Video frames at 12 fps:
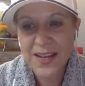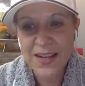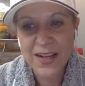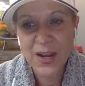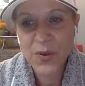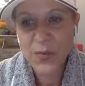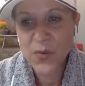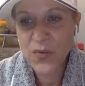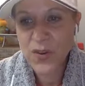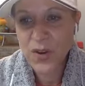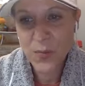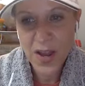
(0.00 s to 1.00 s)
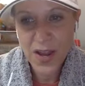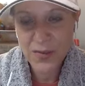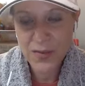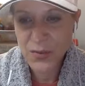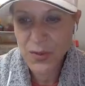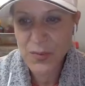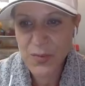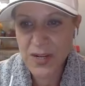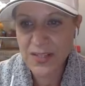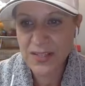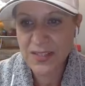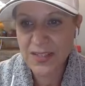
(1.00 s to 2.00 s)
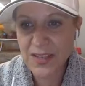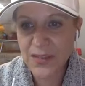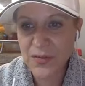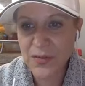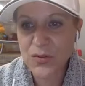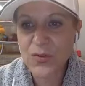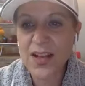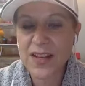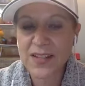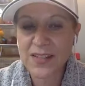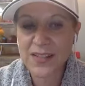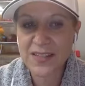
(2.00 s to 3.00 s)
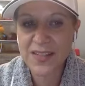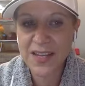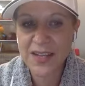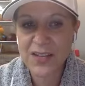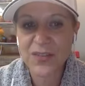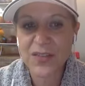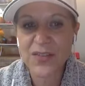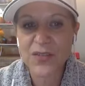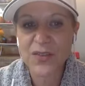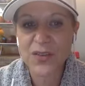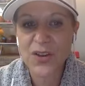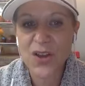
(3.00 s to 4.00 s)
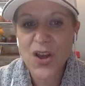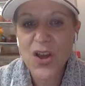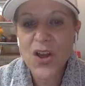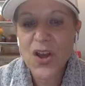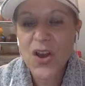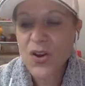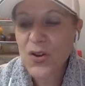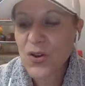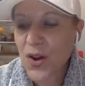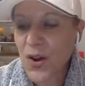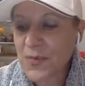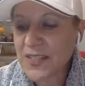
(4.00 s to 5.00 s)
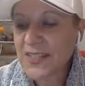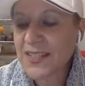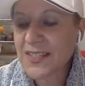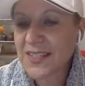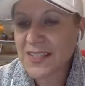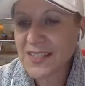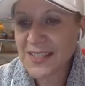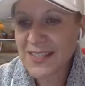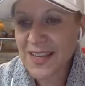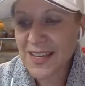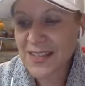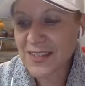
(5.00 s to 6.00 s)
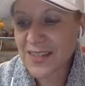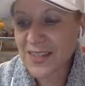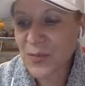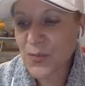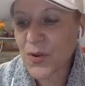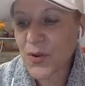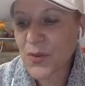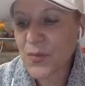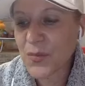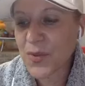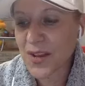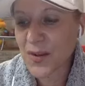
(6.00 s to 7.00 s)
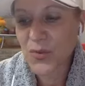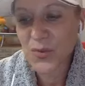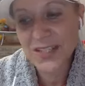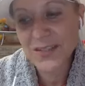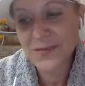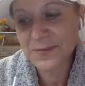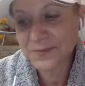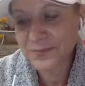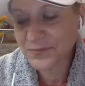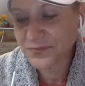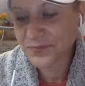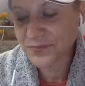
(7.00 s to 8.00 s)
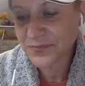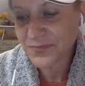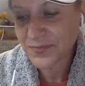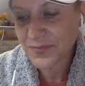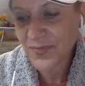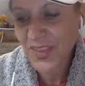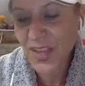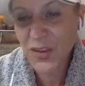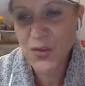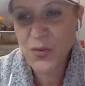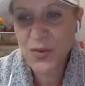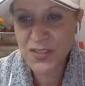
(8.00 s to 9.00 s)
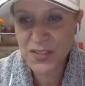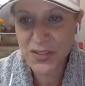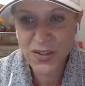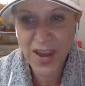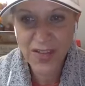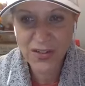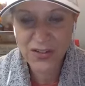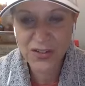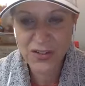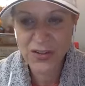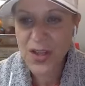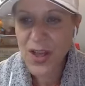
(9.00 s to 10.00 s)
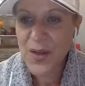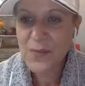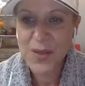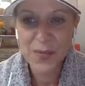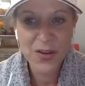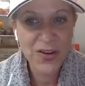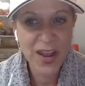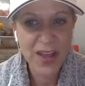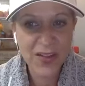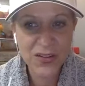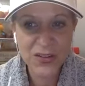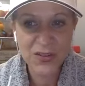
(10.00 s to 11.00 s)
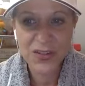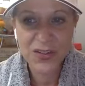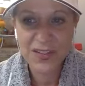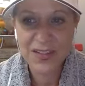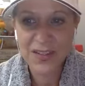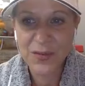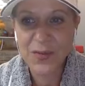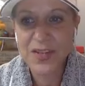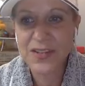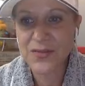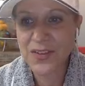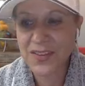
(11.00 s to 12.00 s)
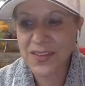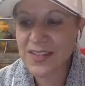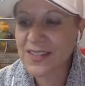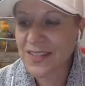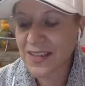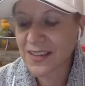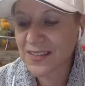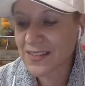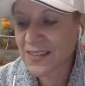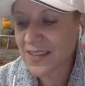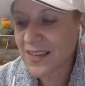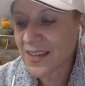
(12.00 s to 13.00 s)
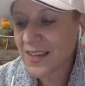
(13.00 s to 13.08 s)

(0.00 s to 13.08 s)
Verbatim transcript: getting up and moving your body for 20 minutes. If you do that consecutively for um, 66 days, it will become routine. You versus your calendar. Maybe your calendar looks a little bit different these days